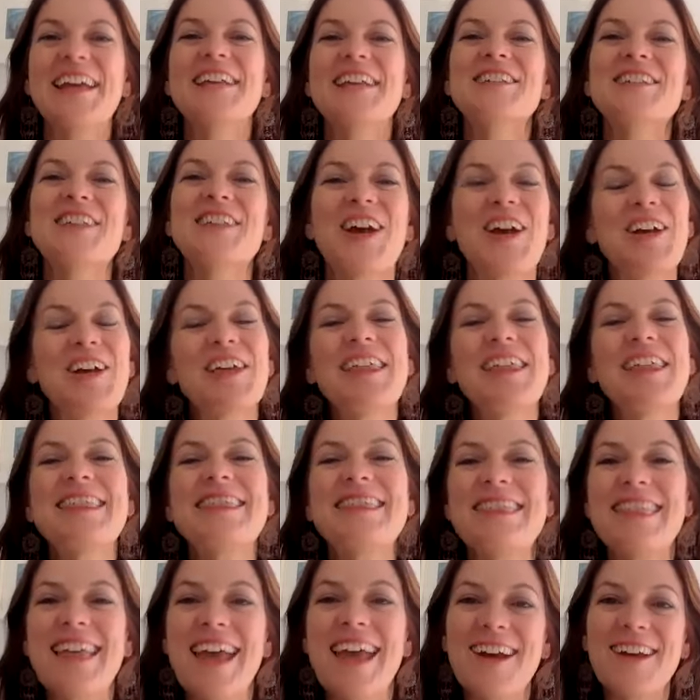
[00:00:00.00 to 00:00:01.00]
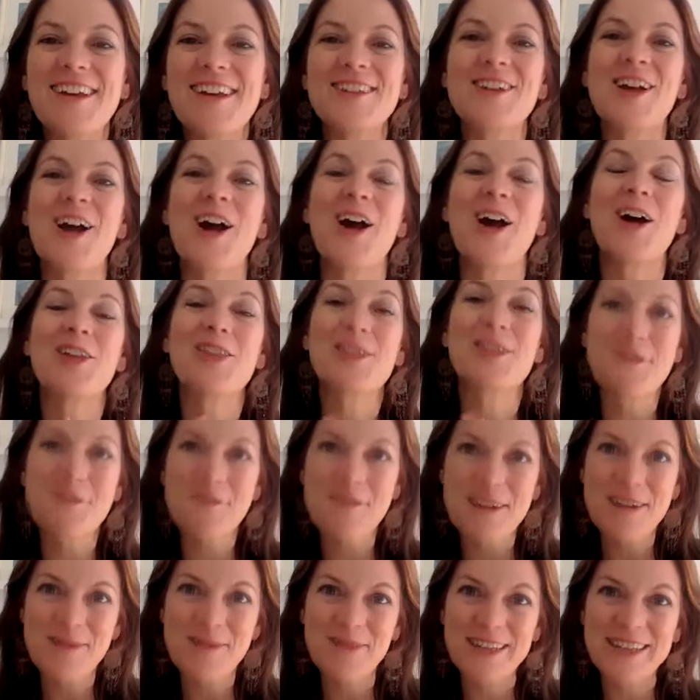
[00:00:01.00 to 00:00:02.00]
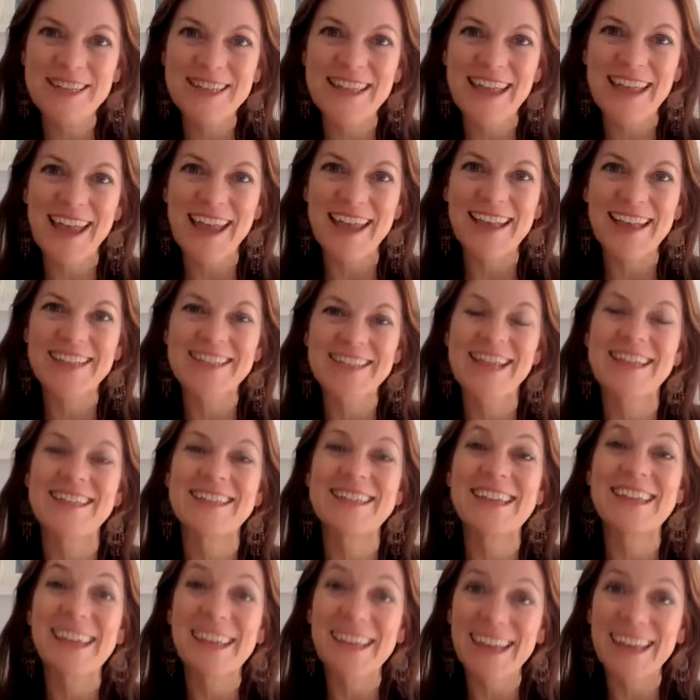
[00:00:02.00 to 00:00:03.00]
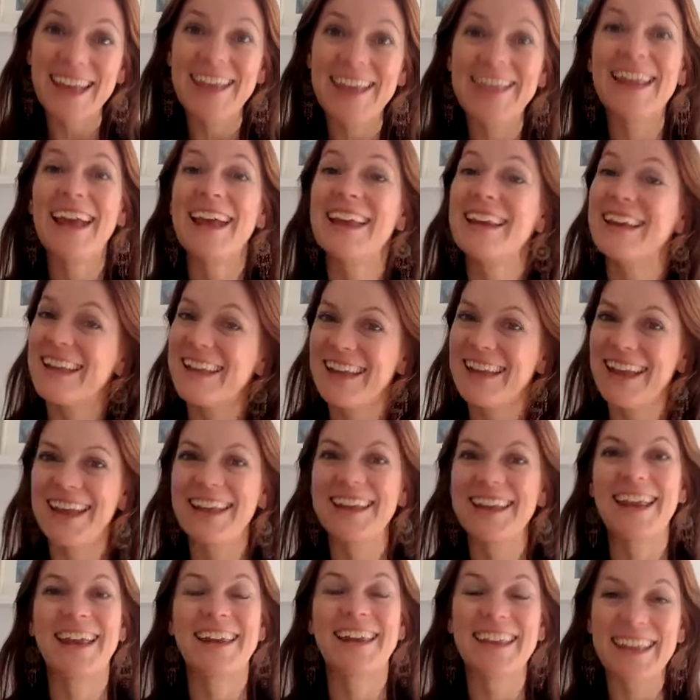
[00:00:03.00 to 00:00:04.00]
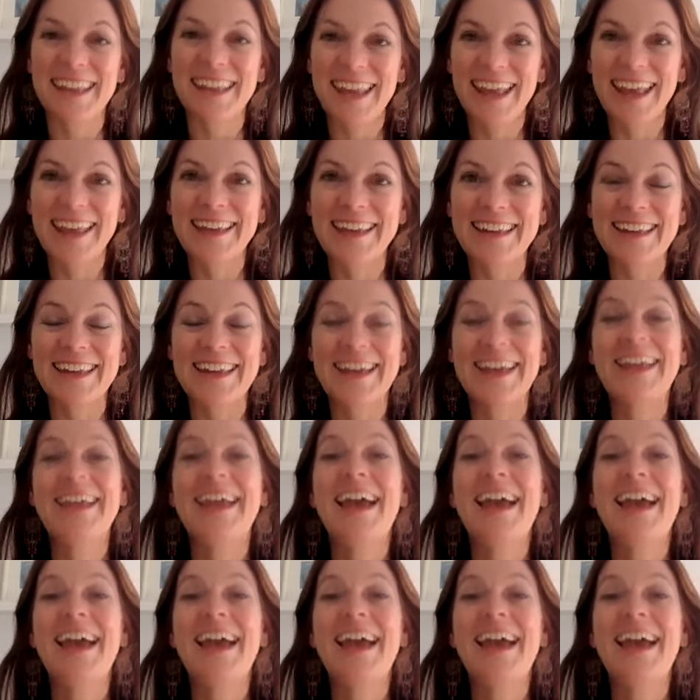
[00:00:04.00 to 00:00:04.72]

So those are three mistakes I see again and again and again.